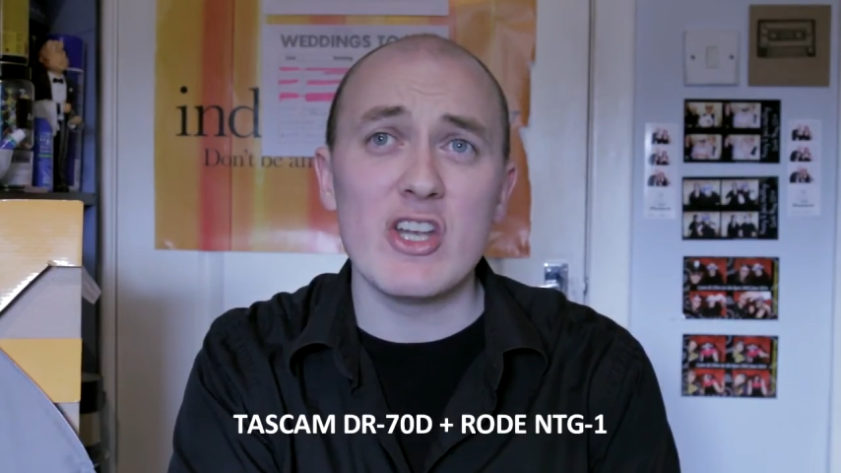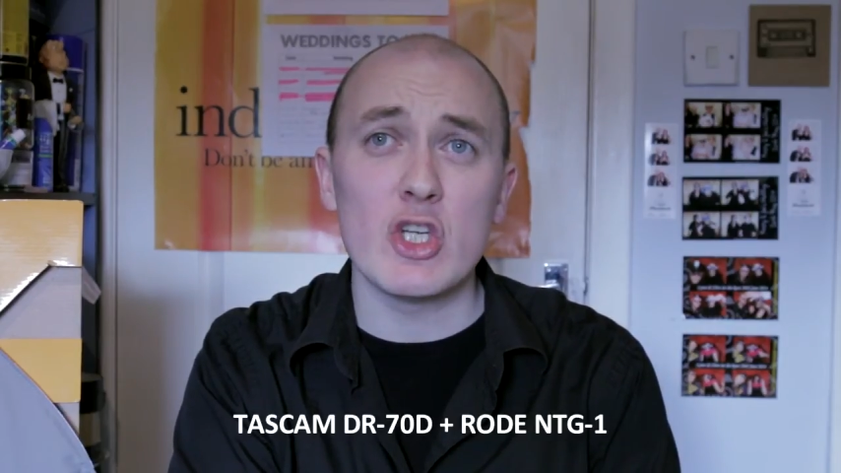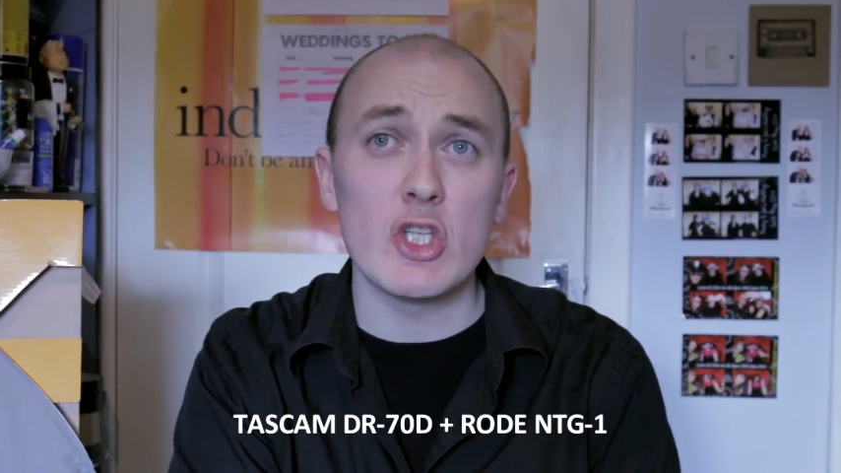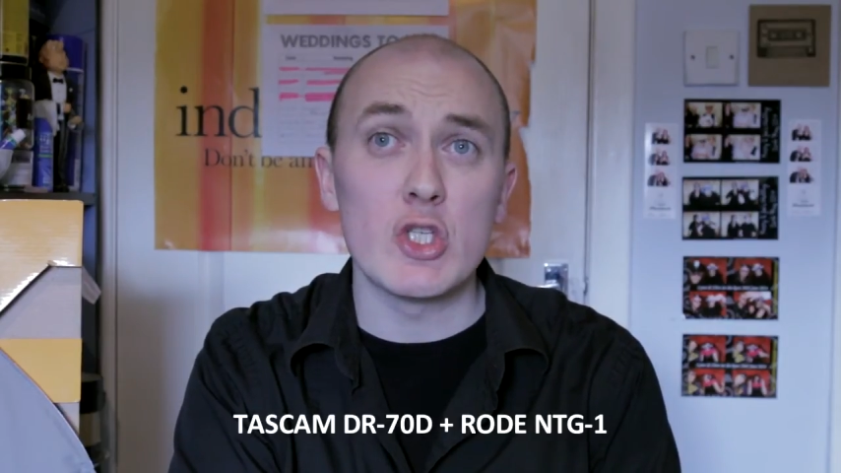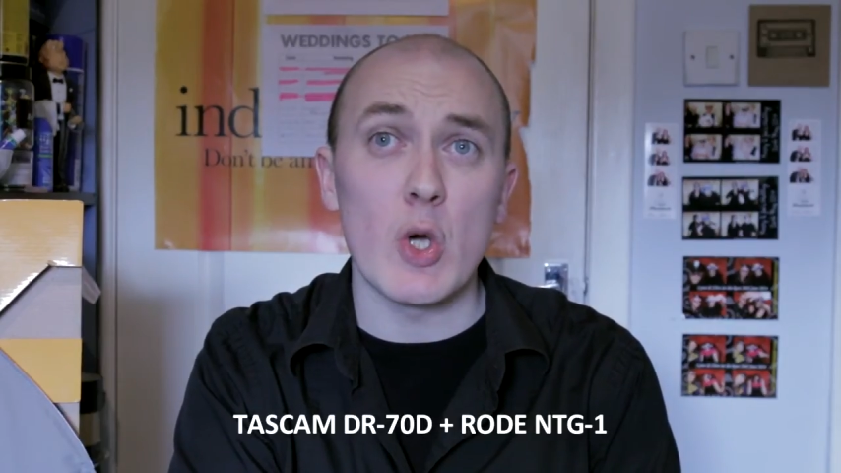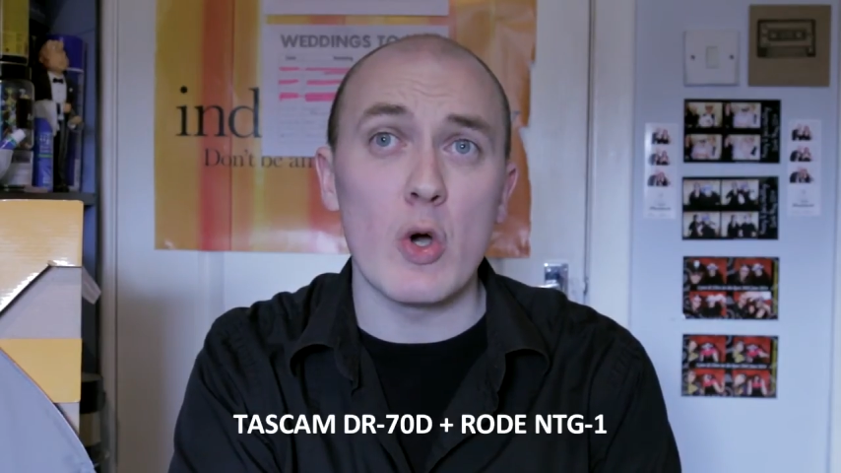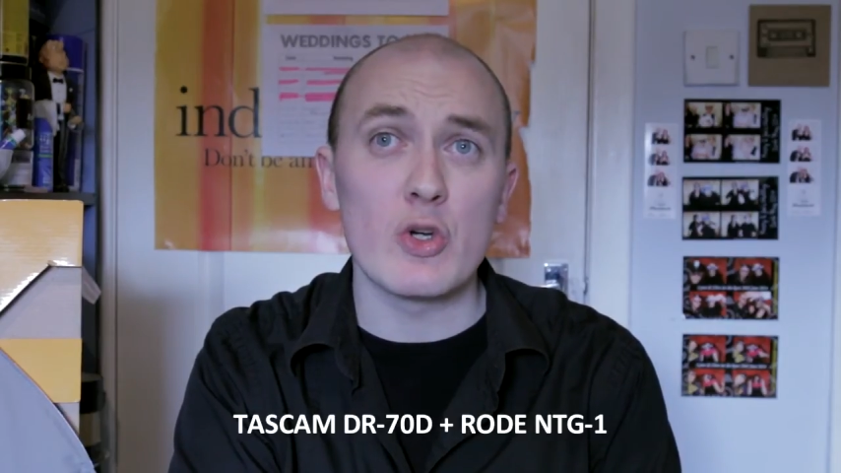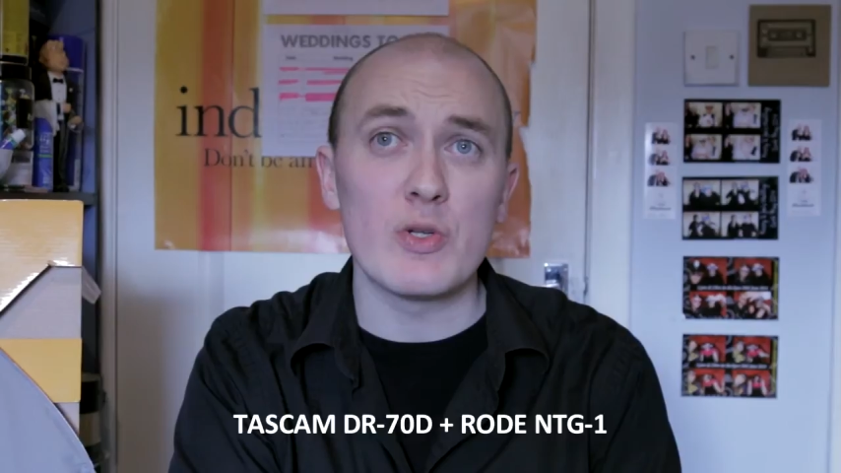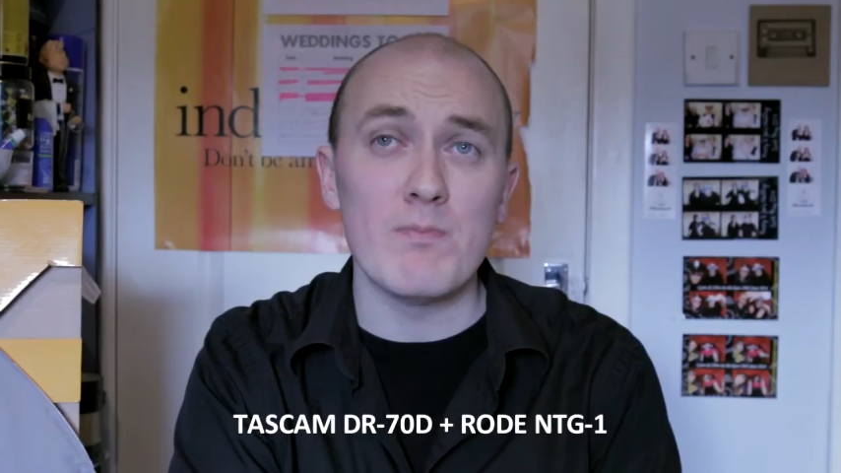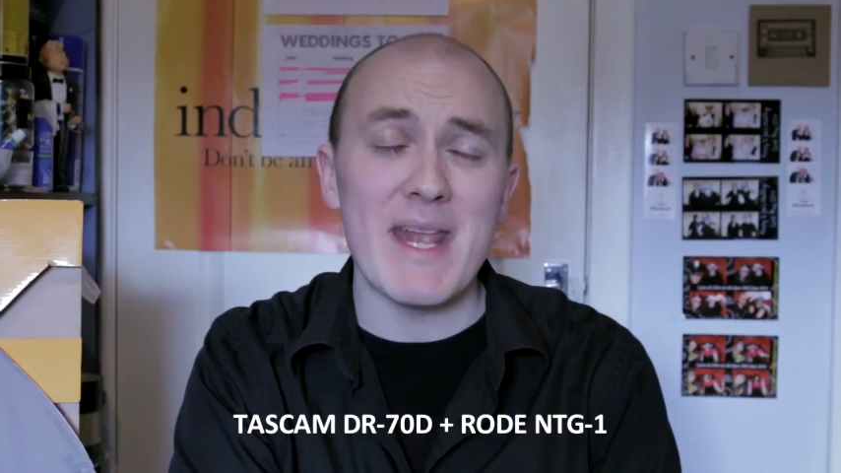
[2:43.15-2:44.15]
just
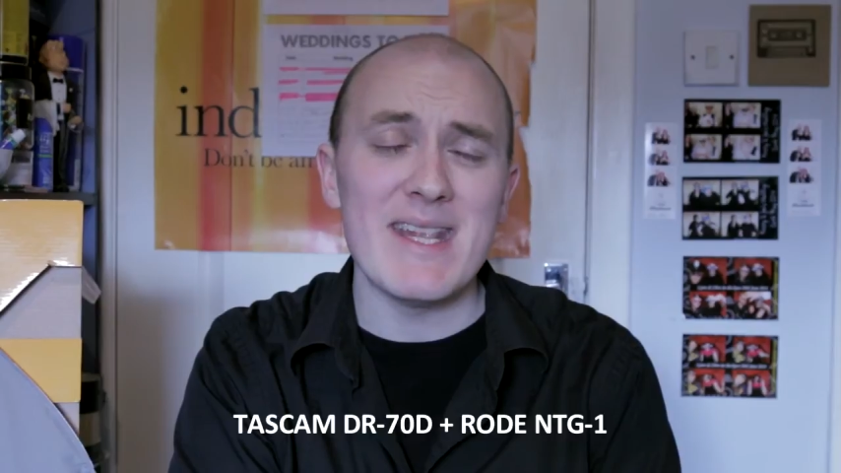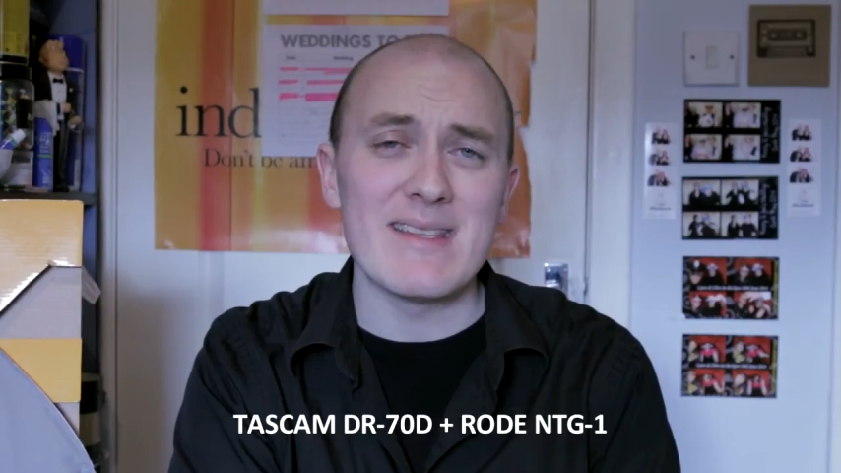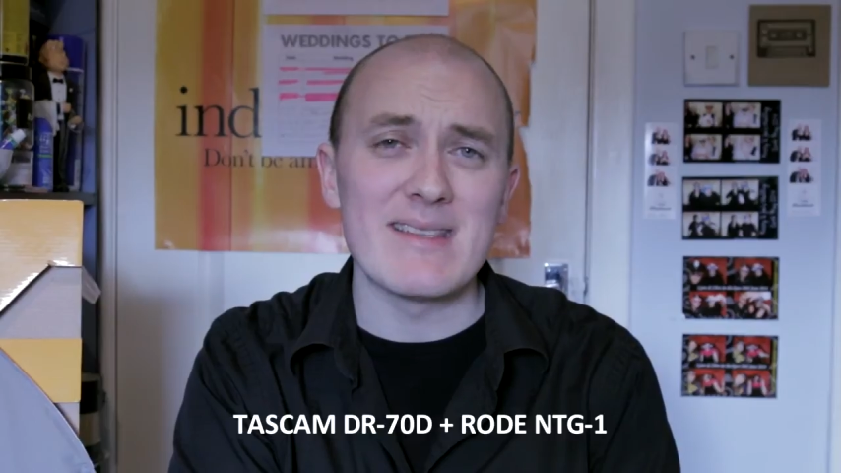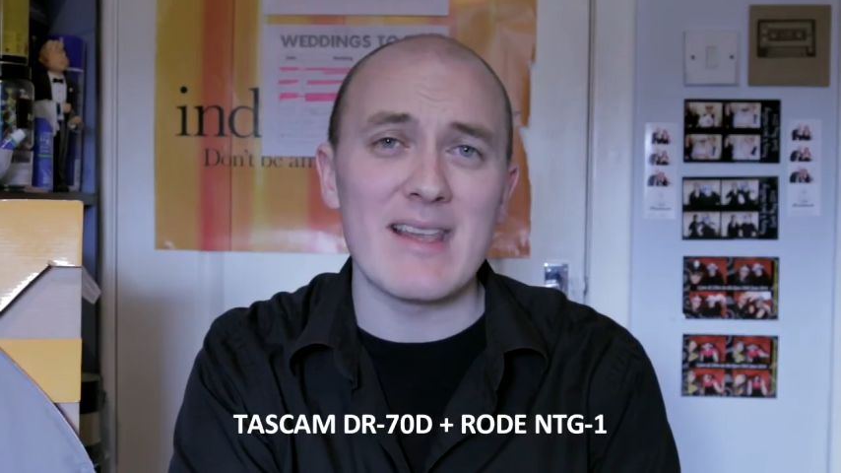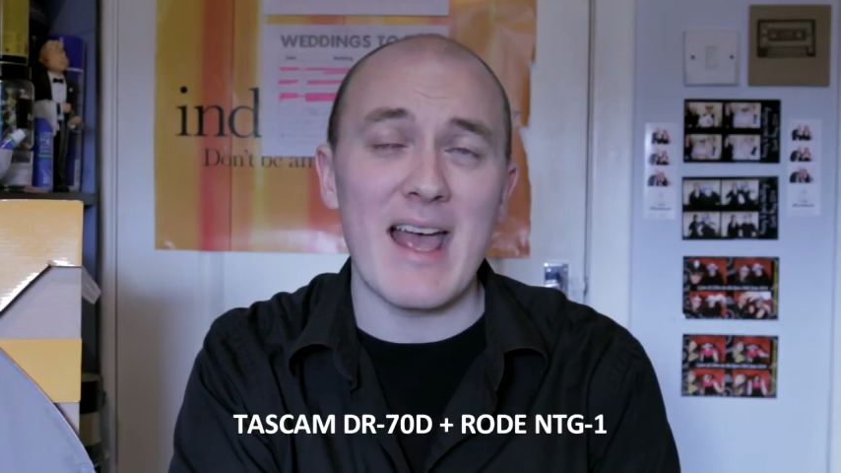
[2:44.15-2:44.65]
talk mince,